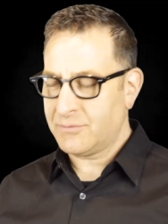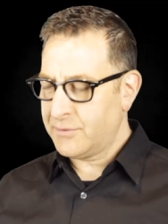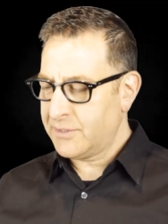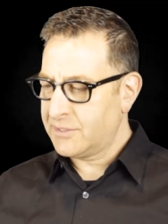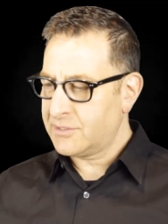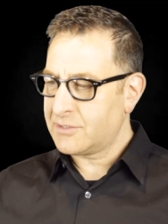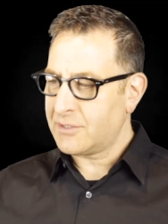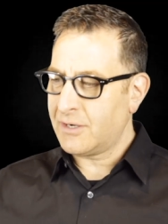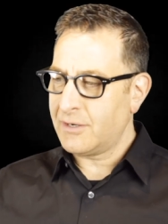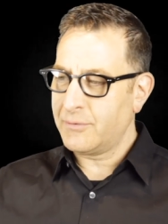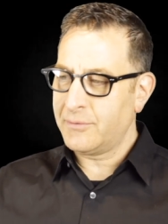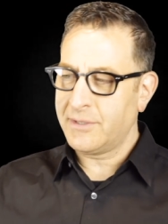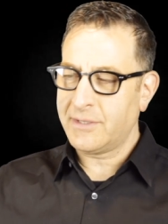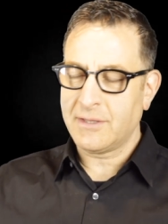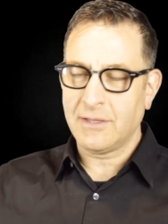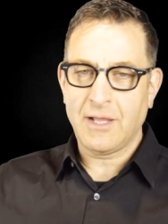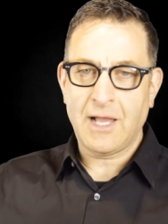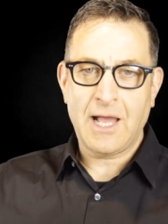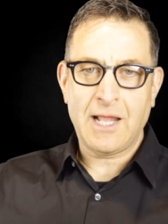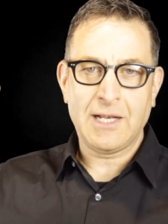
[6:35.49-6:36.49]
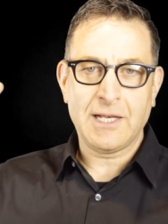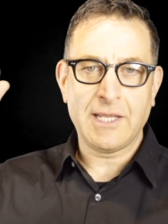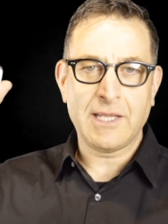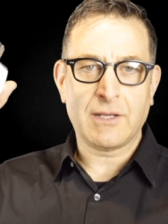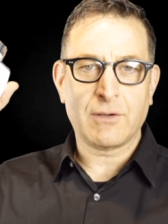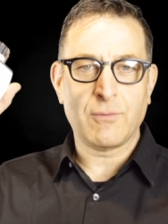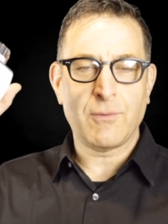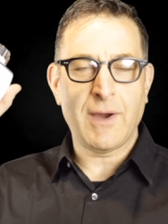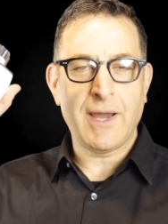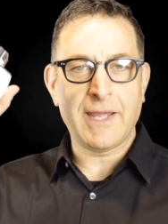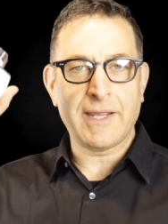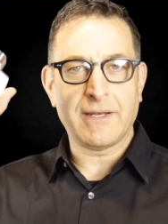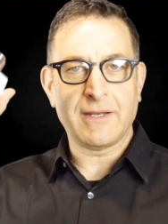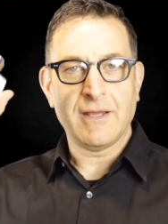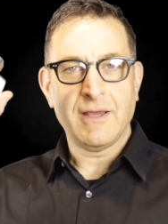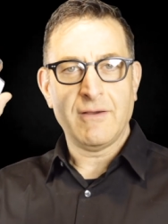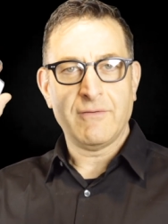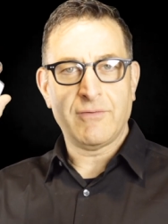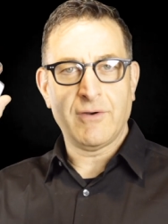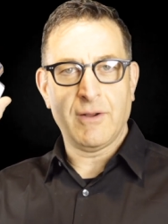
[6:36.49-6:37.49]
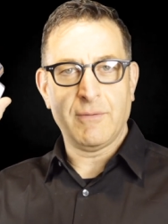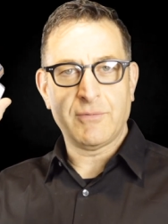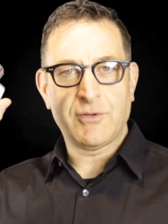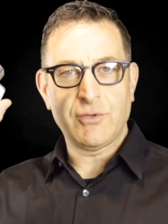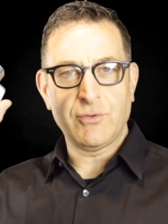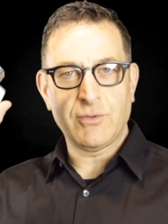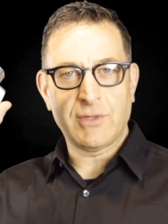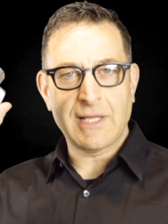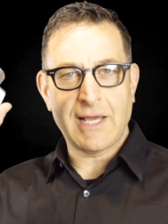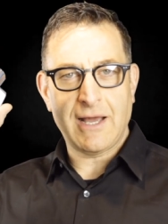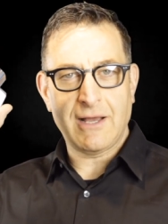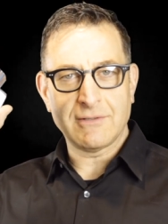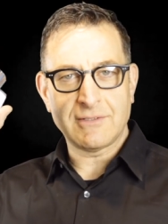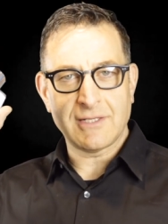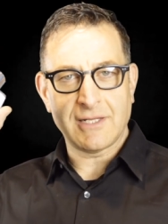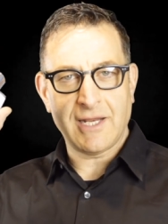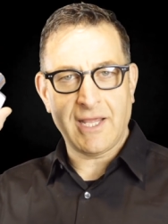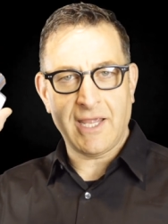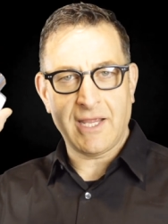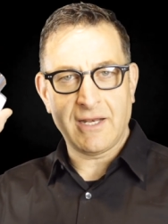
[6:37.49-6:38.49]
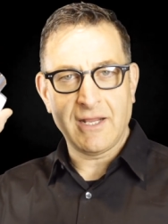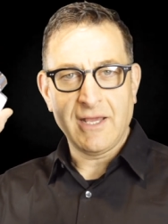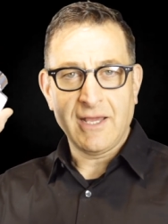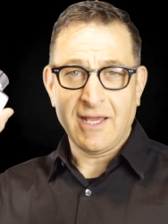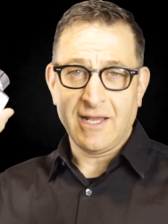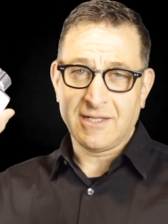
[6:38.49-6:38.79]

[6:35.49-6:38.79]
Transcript: we start with Lalique White from two thousand eight.